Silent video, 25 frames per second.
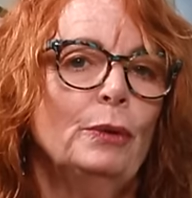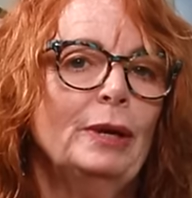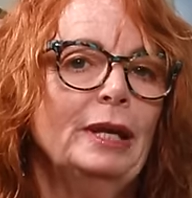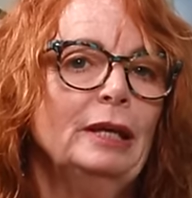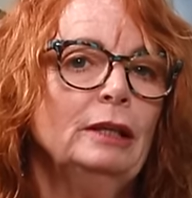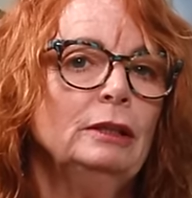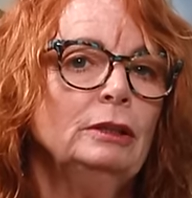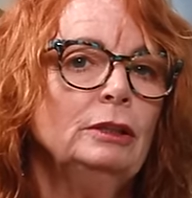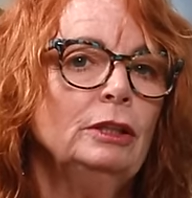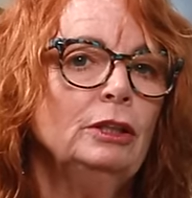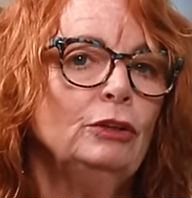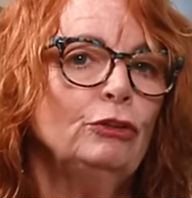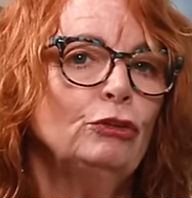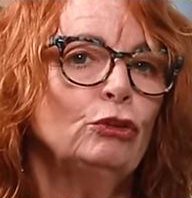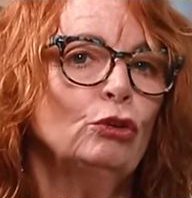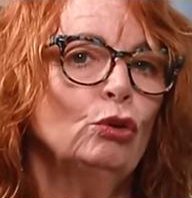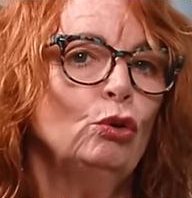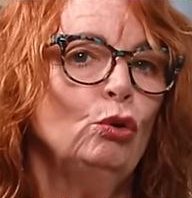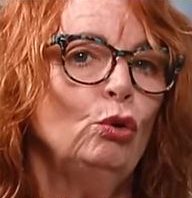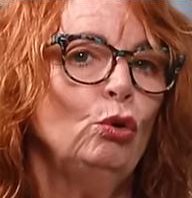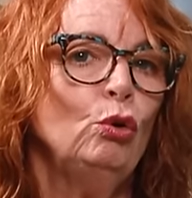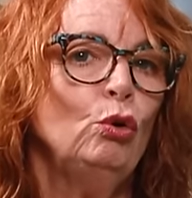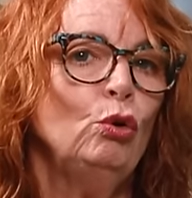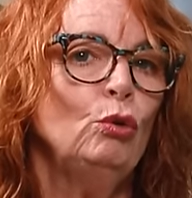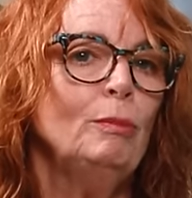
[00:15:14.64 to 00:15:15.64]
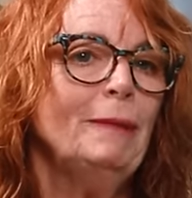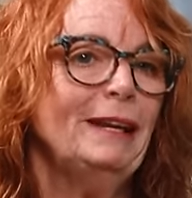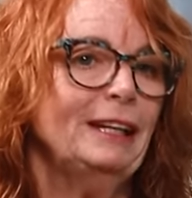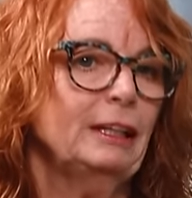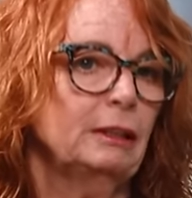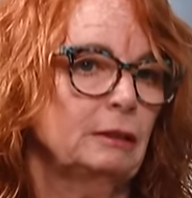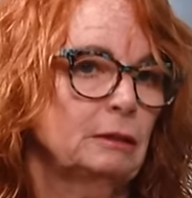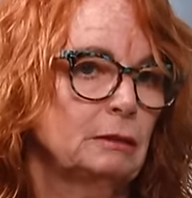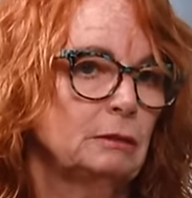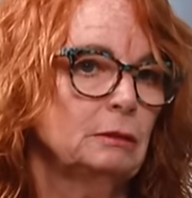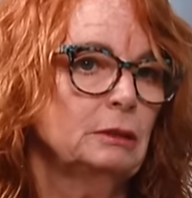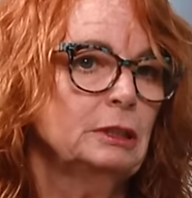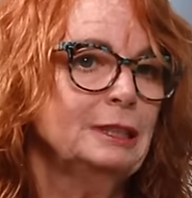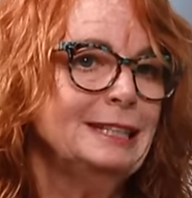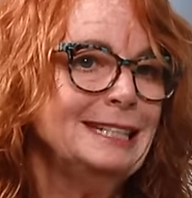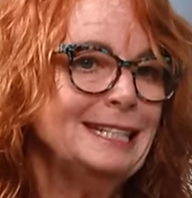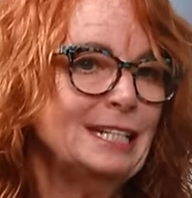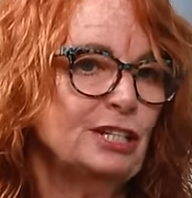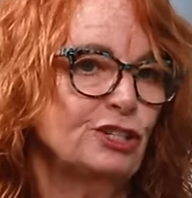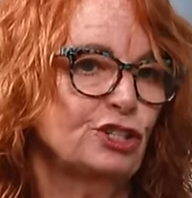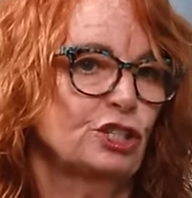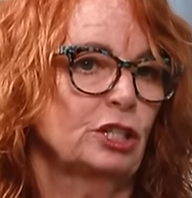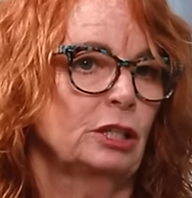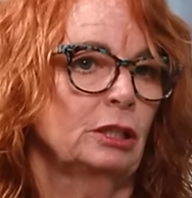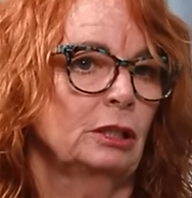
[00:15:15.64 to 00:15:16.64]
illness or medical
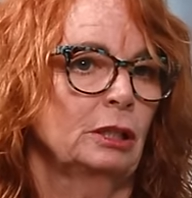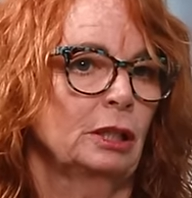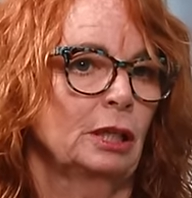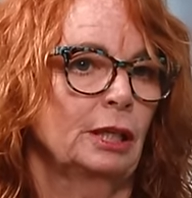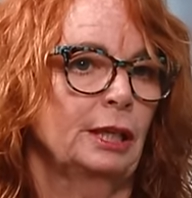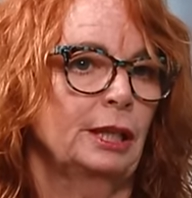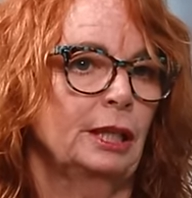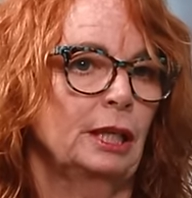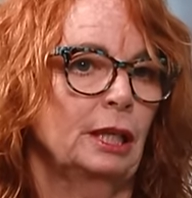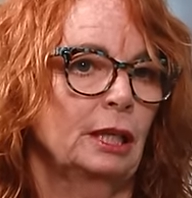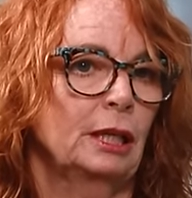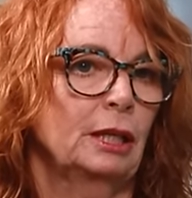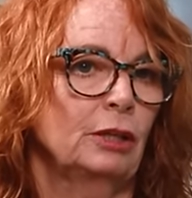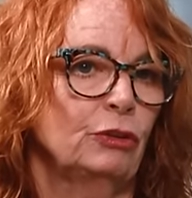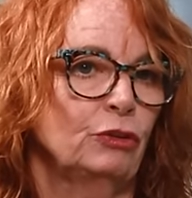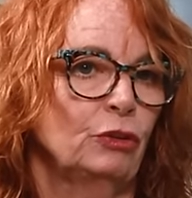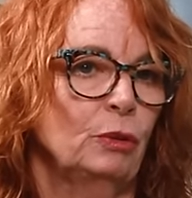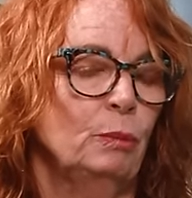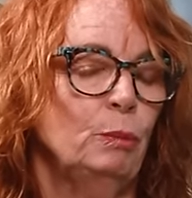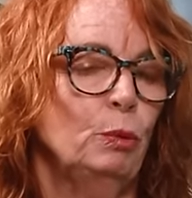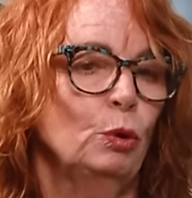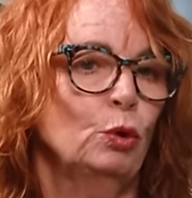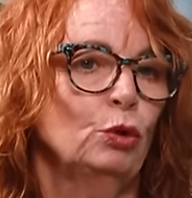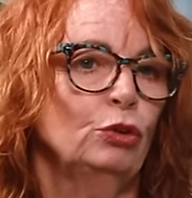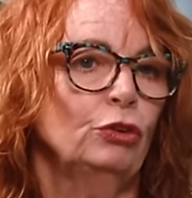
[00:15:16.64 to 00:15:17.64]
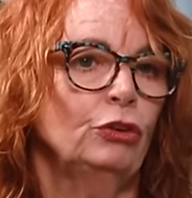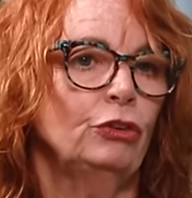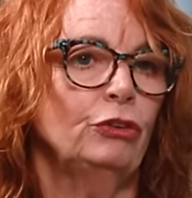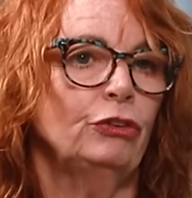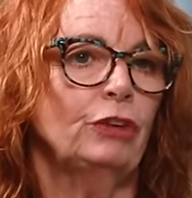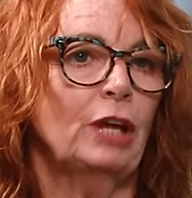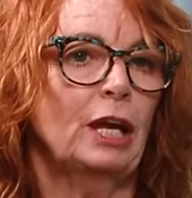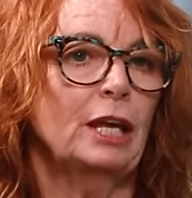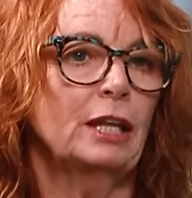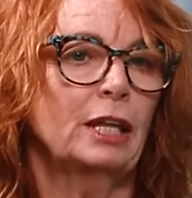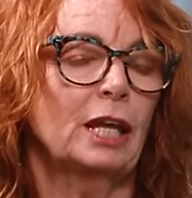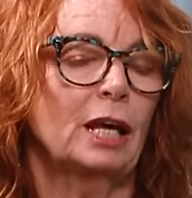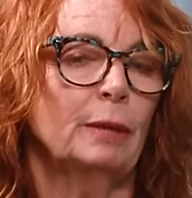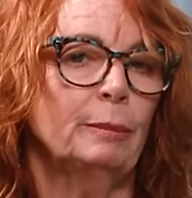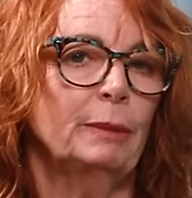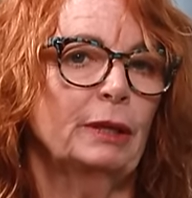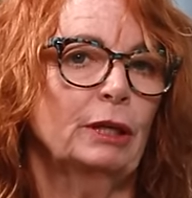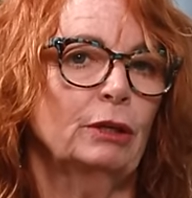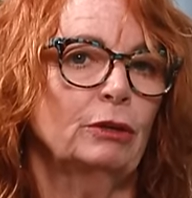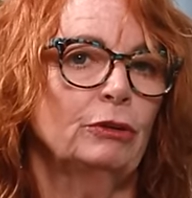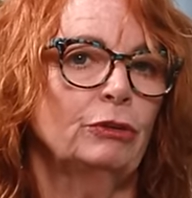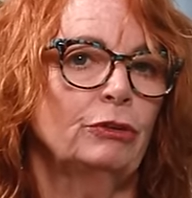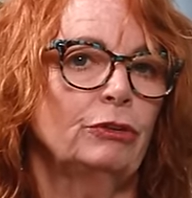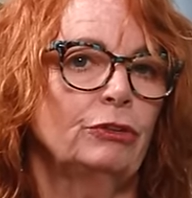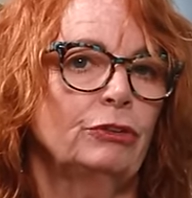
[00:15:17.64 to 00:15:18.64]
condition, I think it's important to say that,
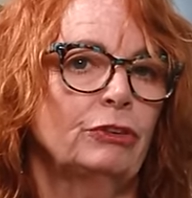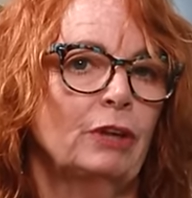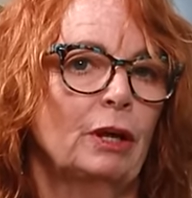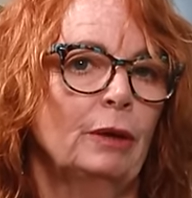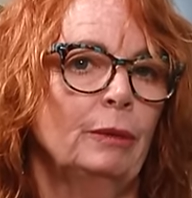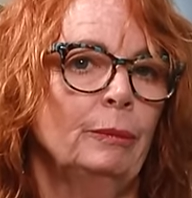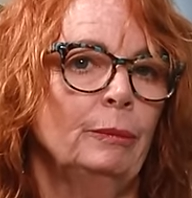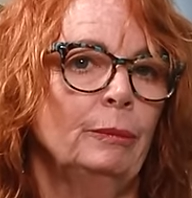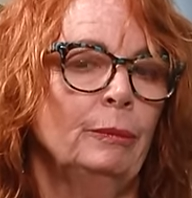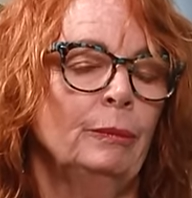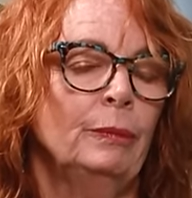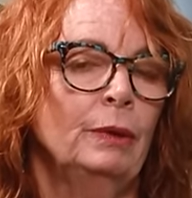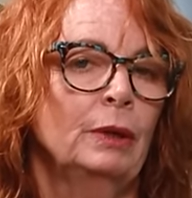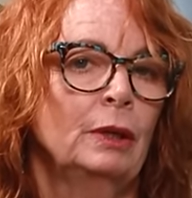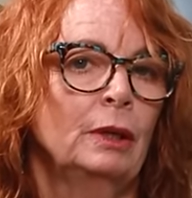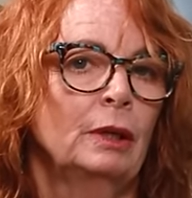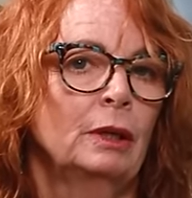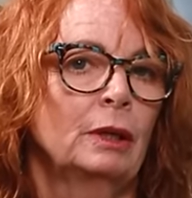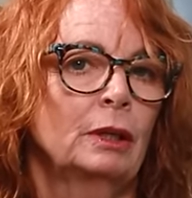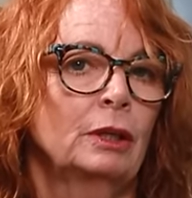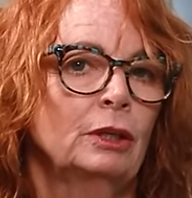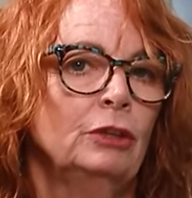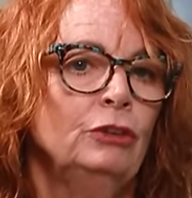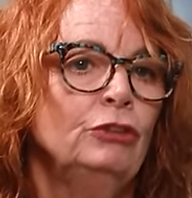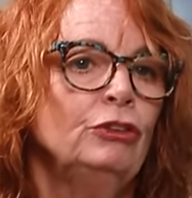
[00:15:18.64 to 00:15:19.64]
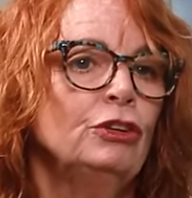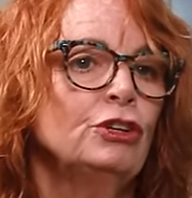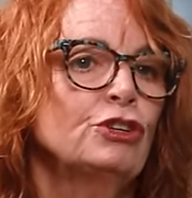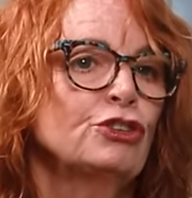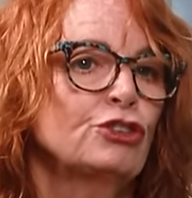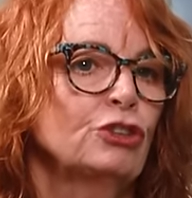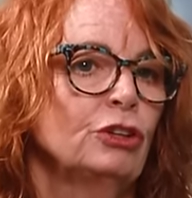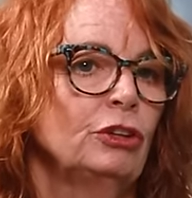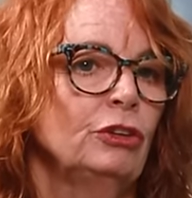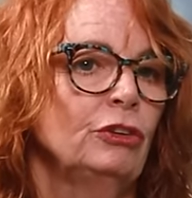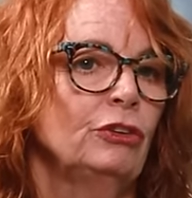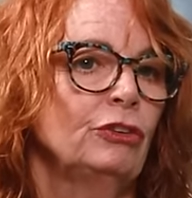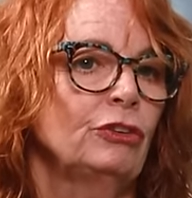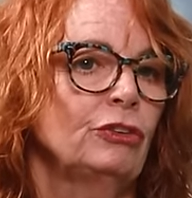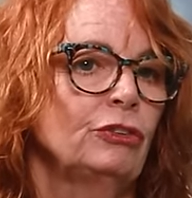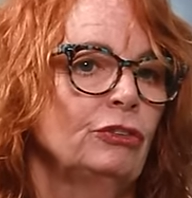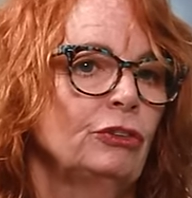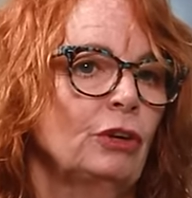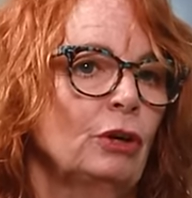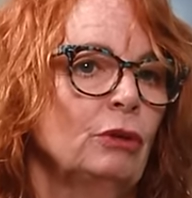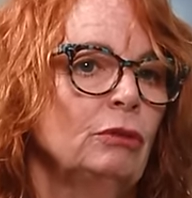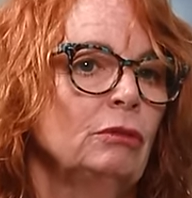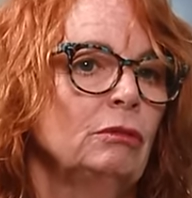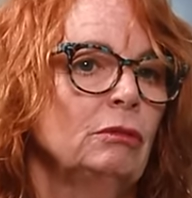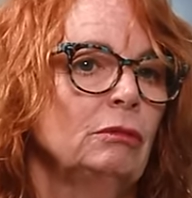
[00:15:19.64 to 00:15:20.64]
because some conditions
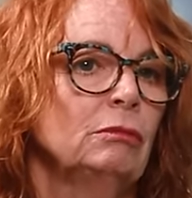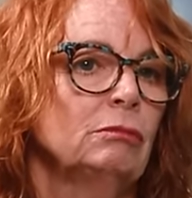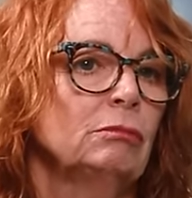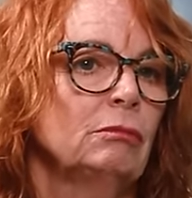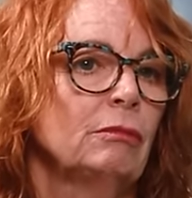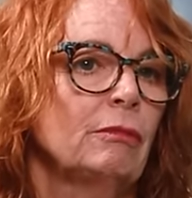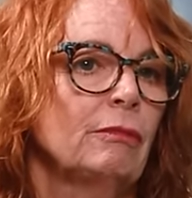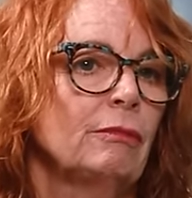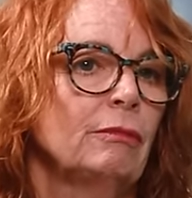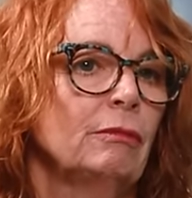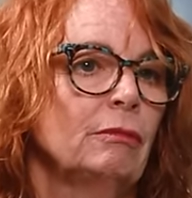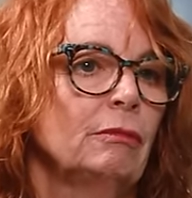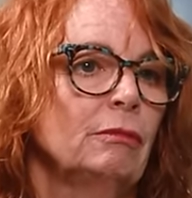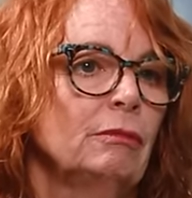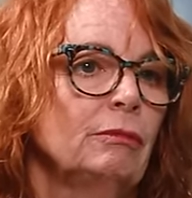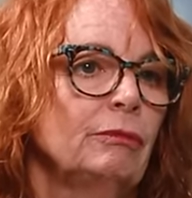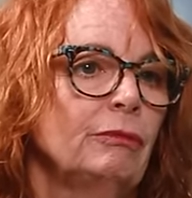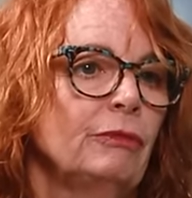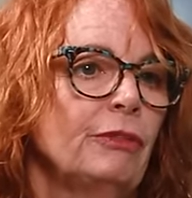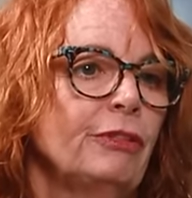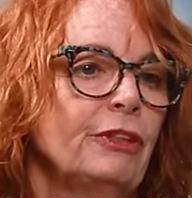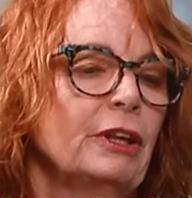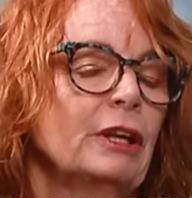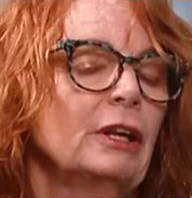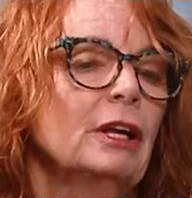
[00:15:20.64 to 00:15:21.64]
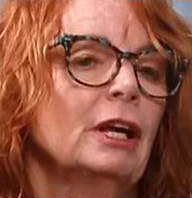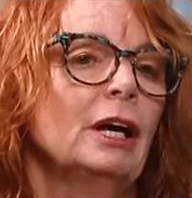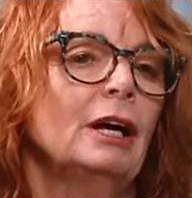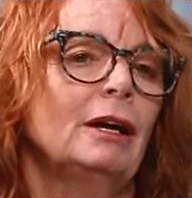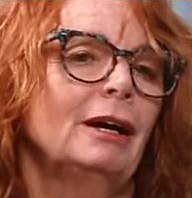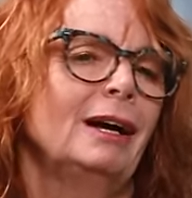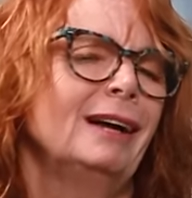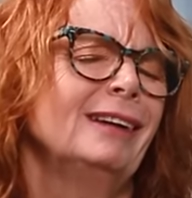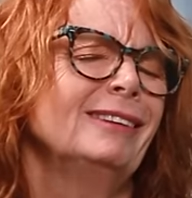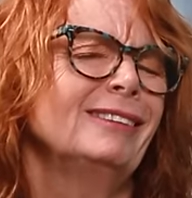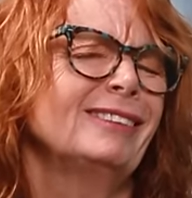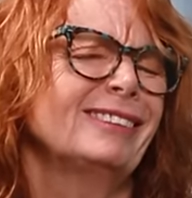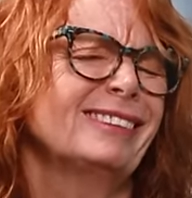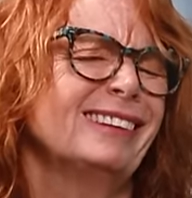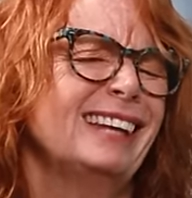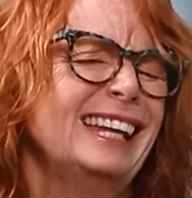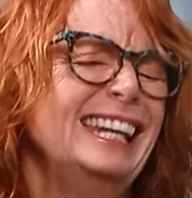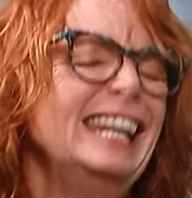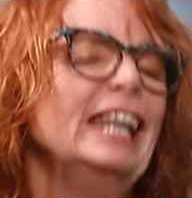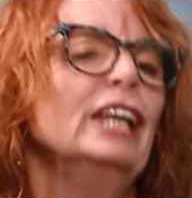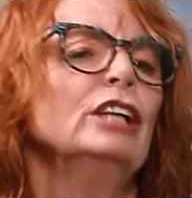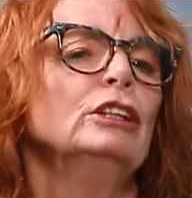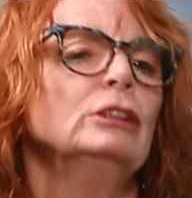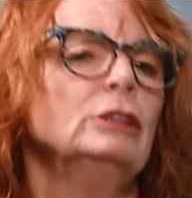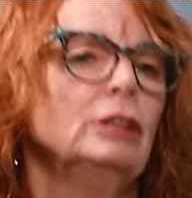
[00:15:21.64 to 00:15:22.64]
aren't an
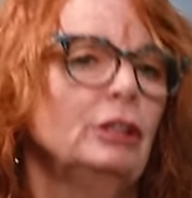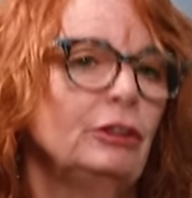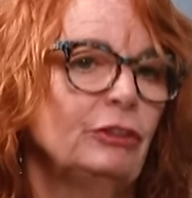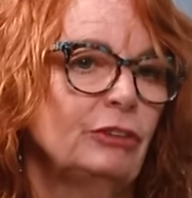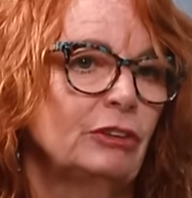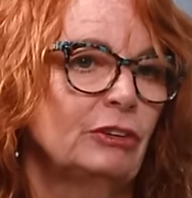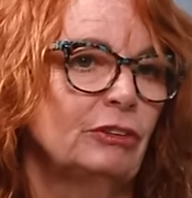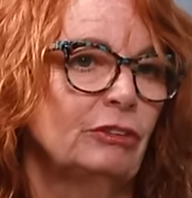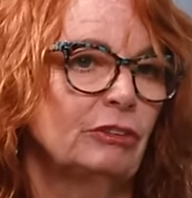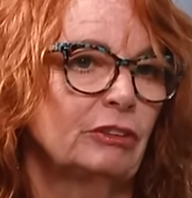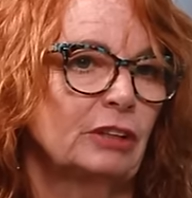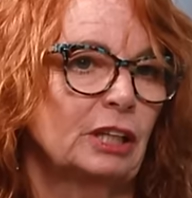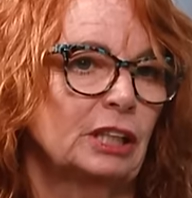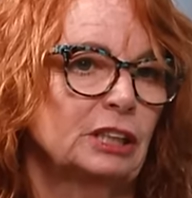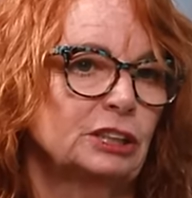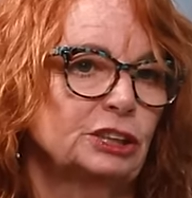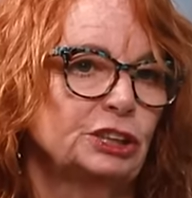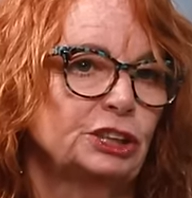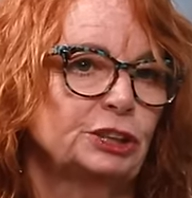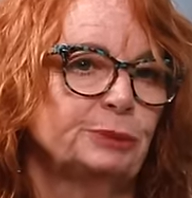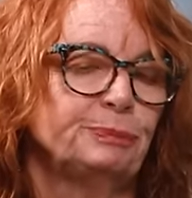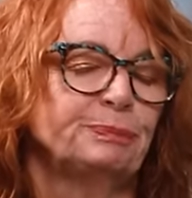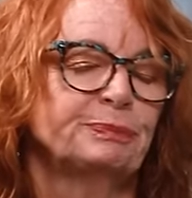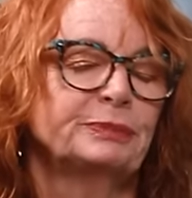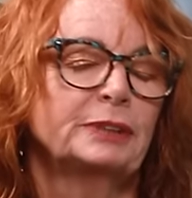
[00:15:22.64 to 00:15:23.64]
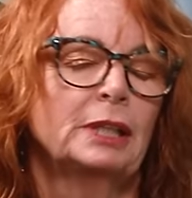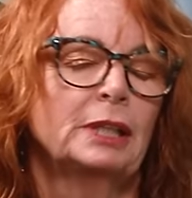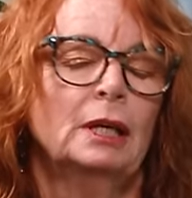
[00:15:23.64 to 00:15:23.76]
illness as such. Mm-hmm.